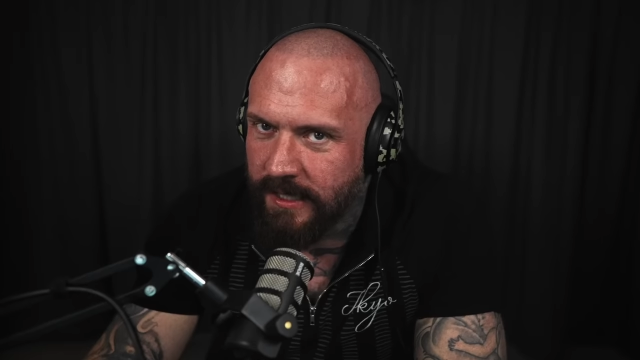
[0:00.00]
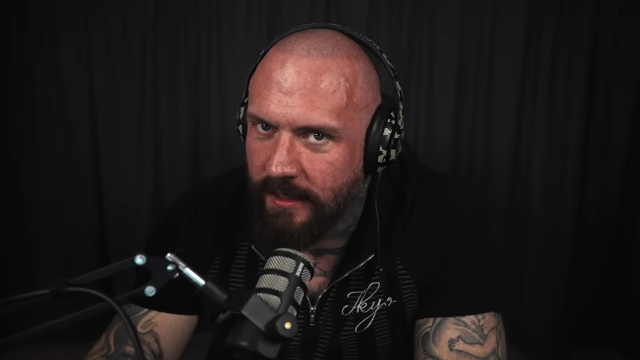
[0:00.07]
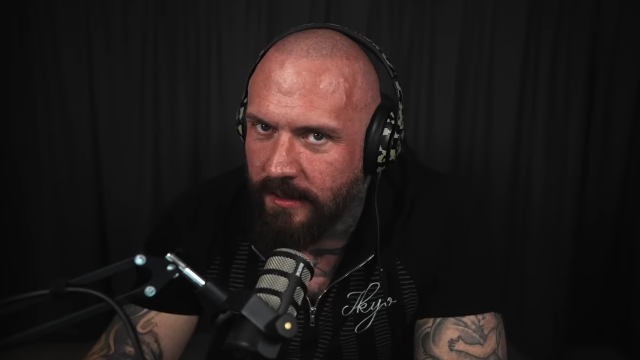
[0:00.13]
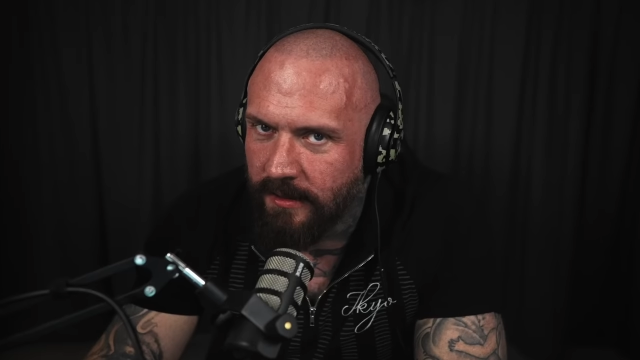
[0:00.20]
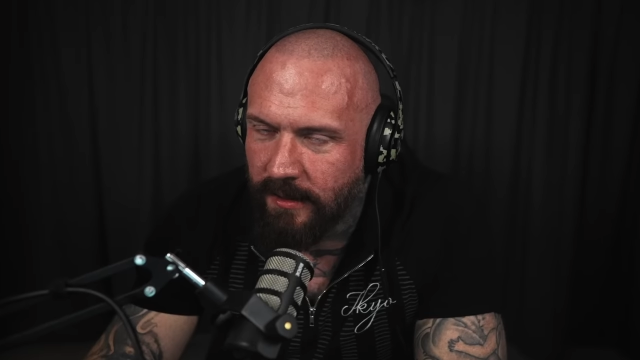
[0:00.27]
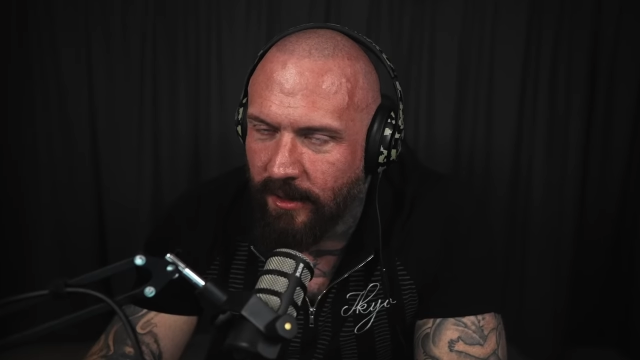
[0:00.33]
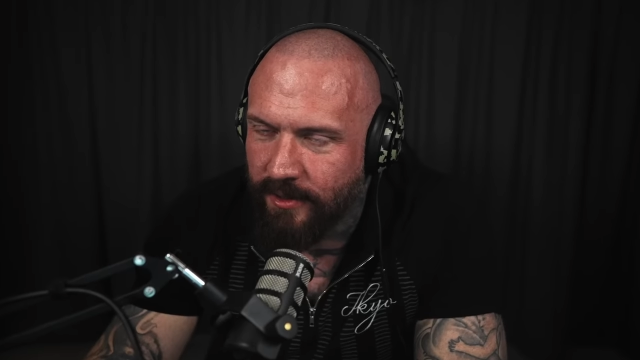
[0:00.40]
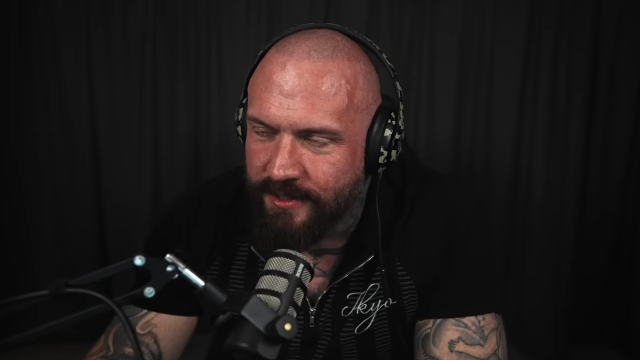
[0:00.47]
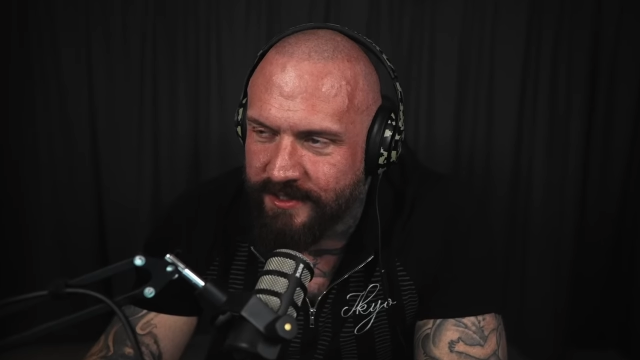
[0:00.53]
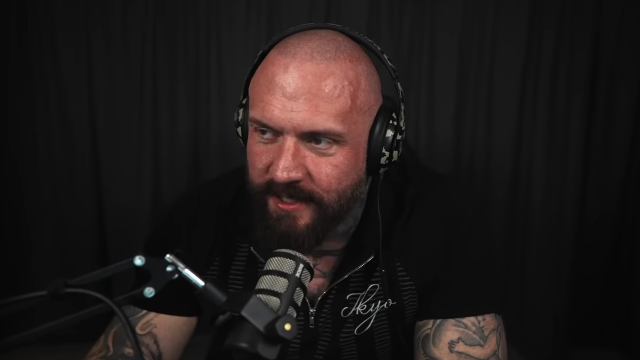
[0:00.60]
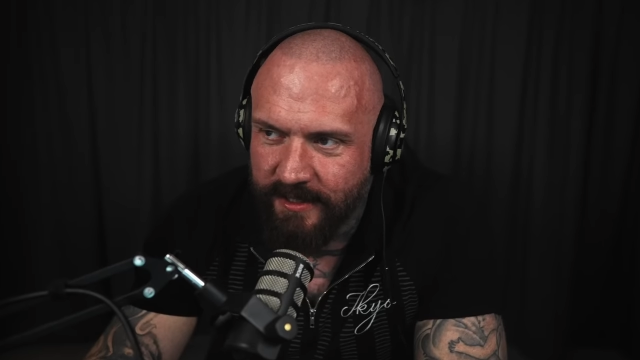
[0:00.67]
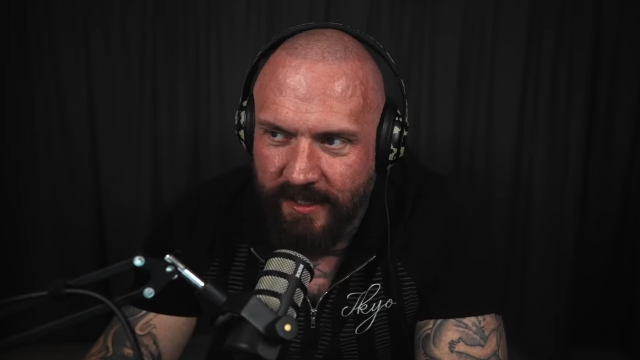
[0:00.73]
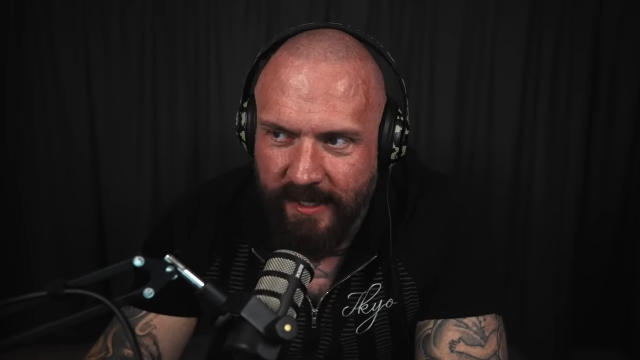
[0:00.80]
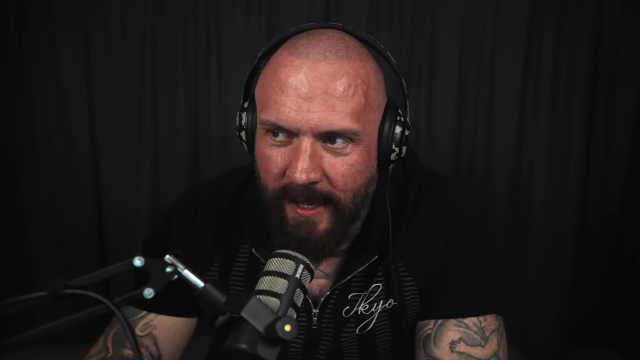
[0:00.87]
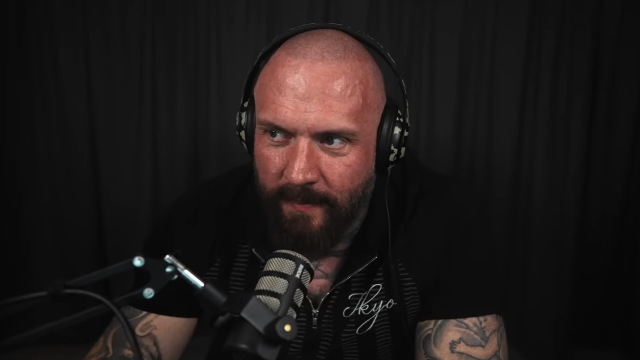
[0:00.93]
little looks to
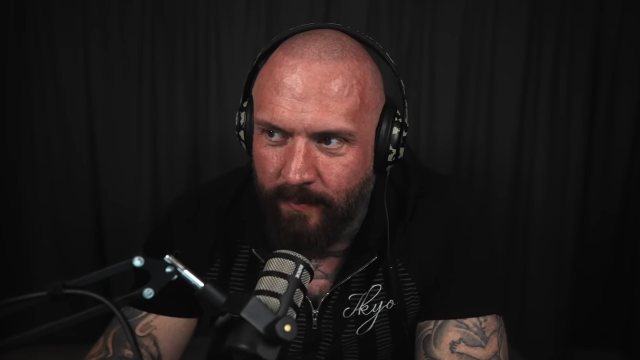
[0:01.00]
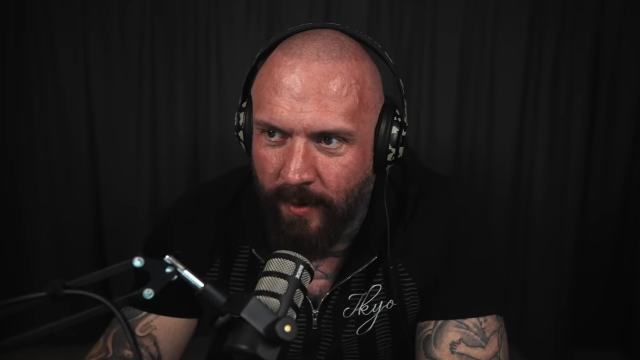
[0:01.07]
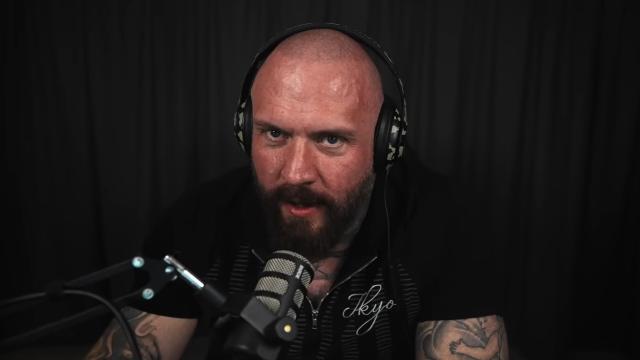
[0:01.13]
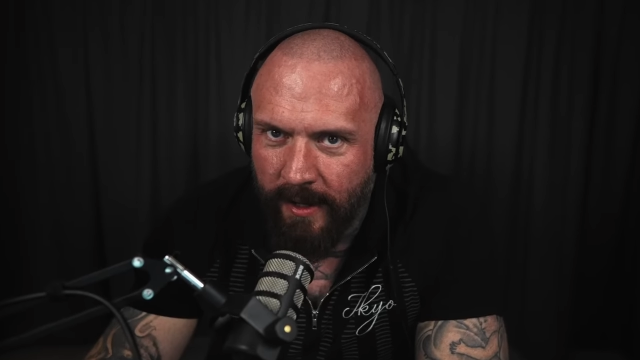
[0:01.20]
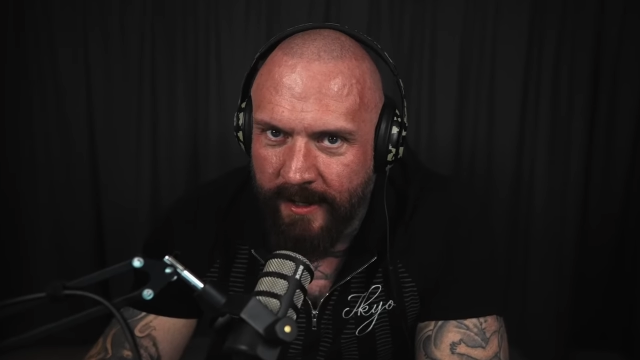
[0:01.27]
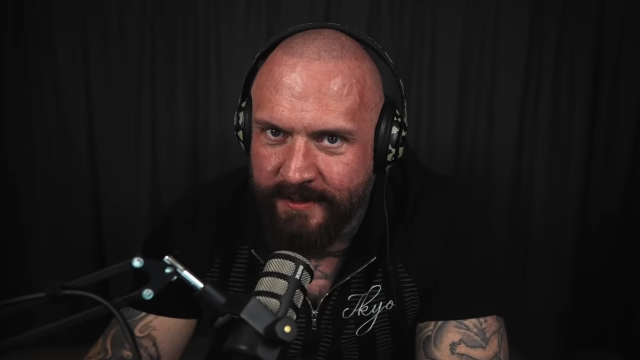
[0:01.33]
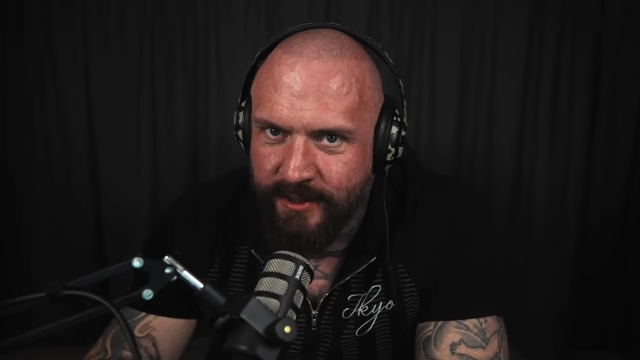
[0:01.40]
the camera,